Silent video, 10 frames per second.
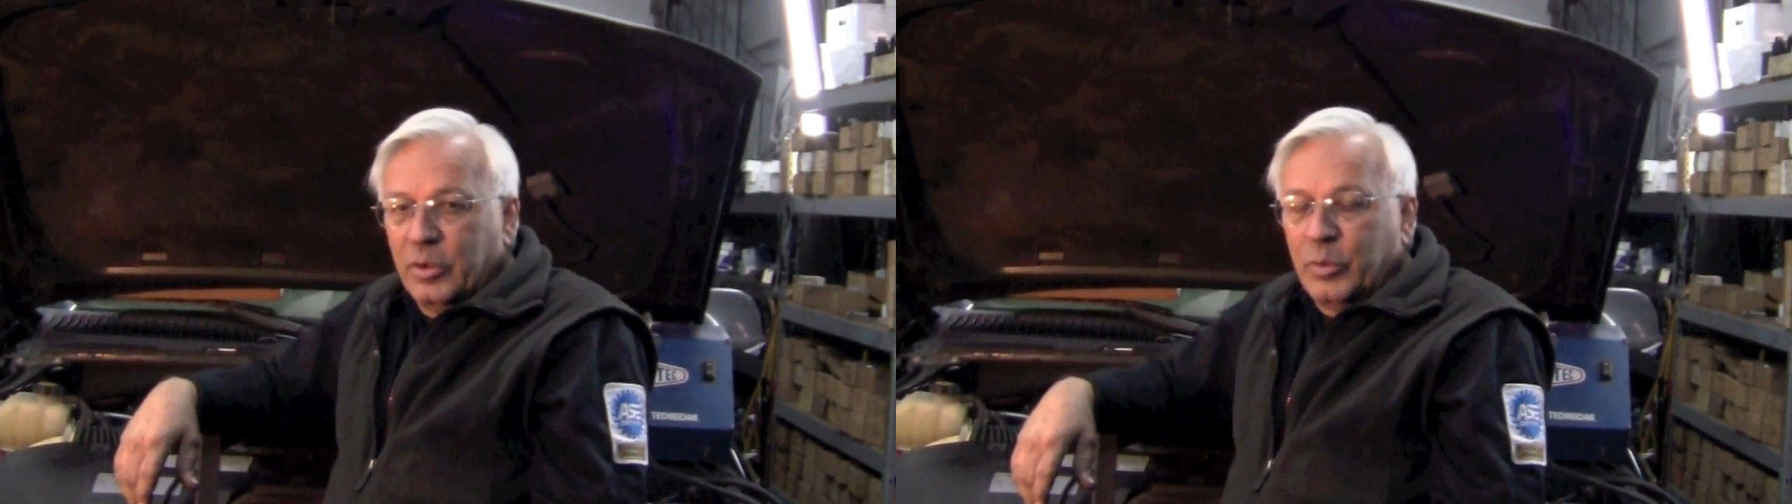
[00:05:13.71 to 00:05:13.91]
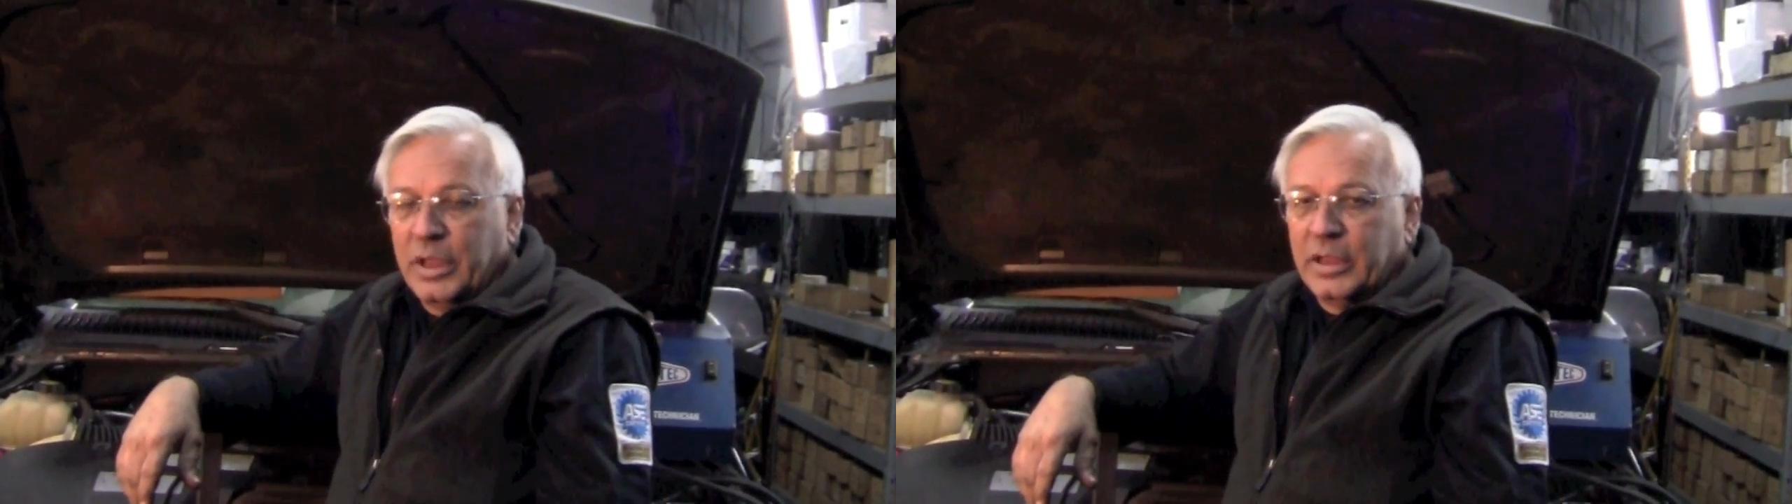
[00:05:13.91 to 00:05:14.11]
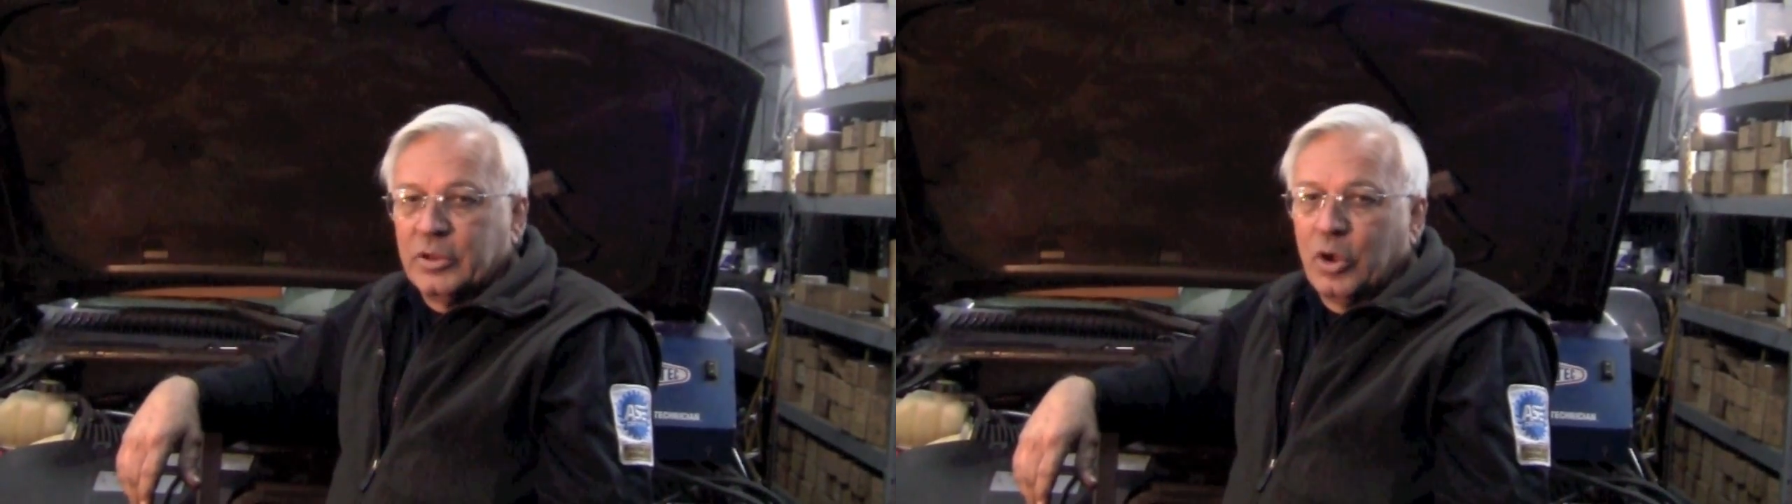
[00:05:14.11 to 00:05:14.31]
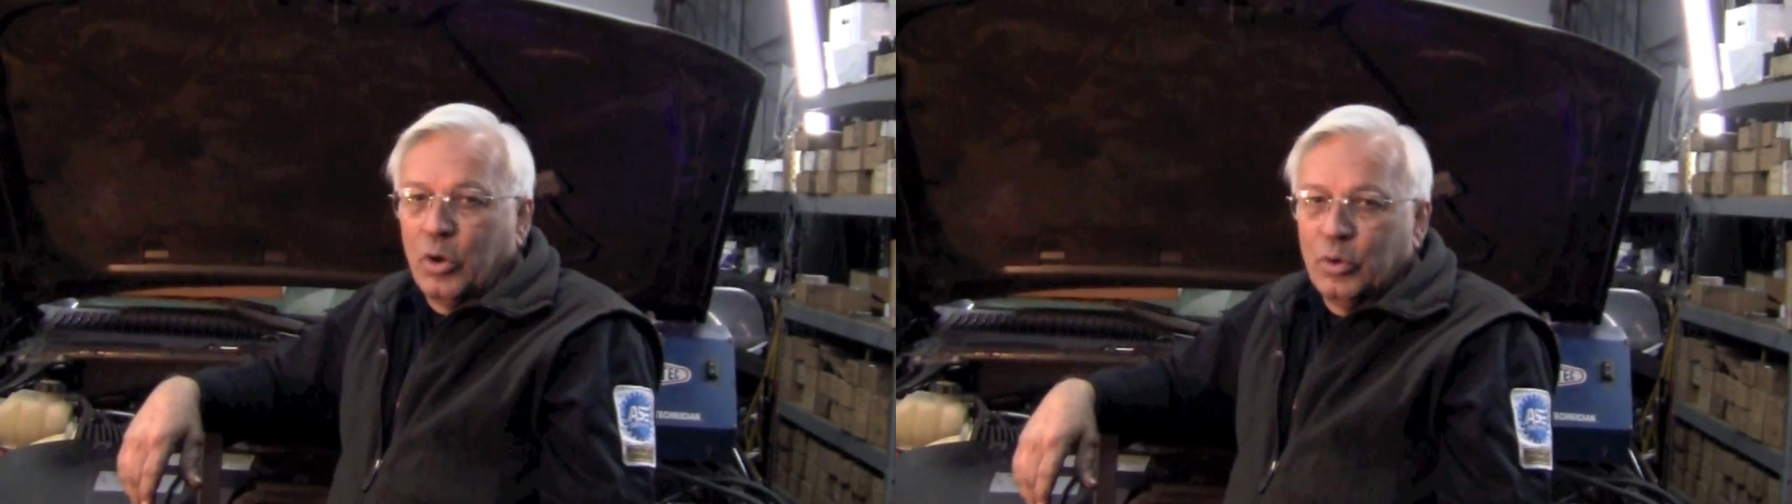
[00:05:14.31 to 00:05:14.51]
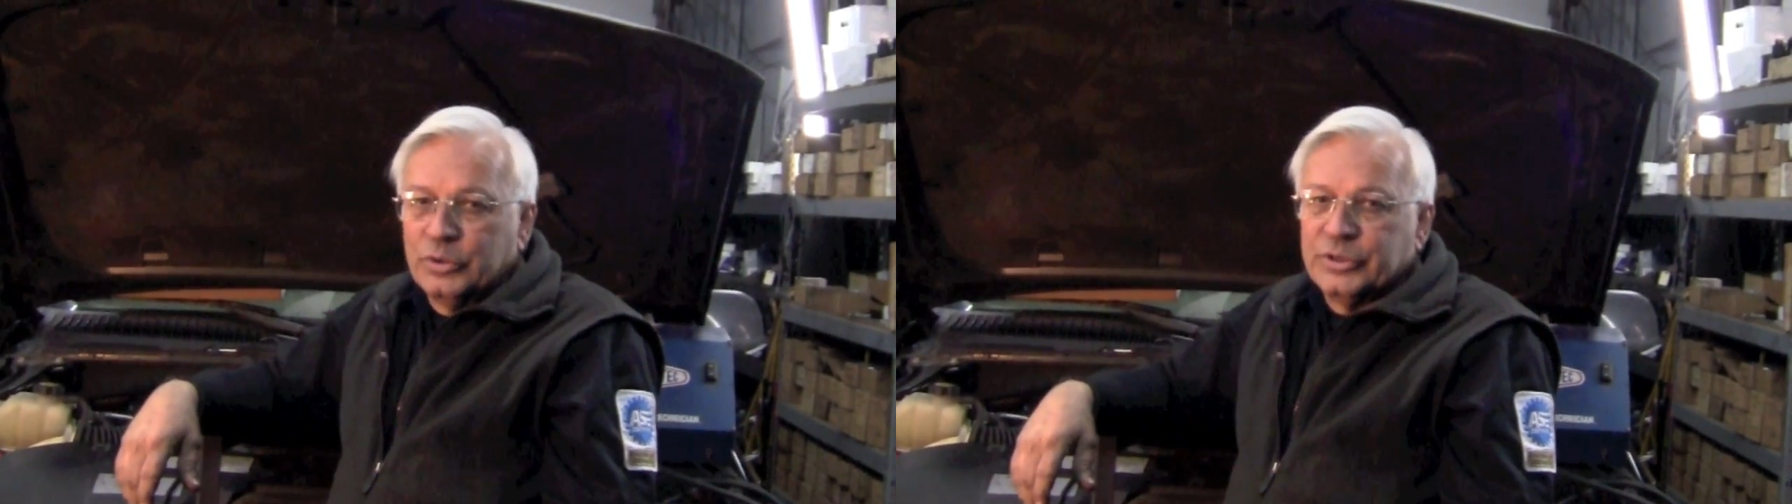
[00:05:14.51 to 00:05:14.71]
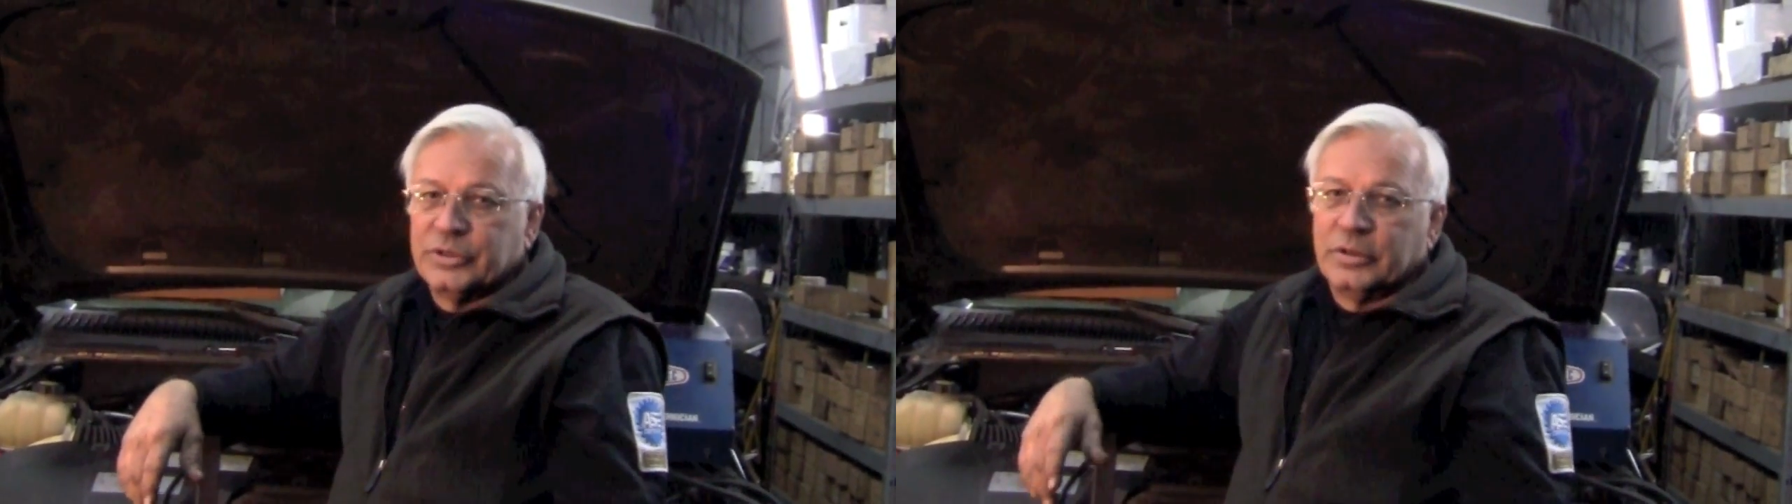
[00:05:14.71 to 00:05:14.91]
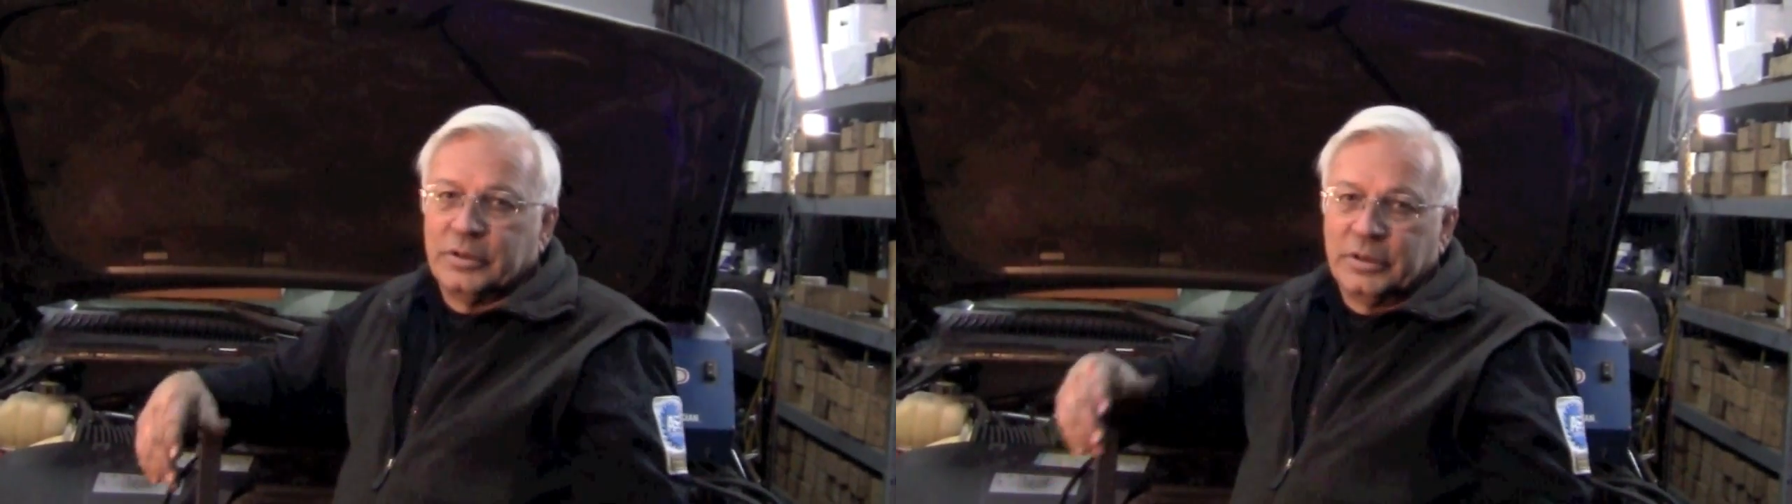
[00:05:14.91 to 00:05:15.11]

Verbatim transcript: We had codes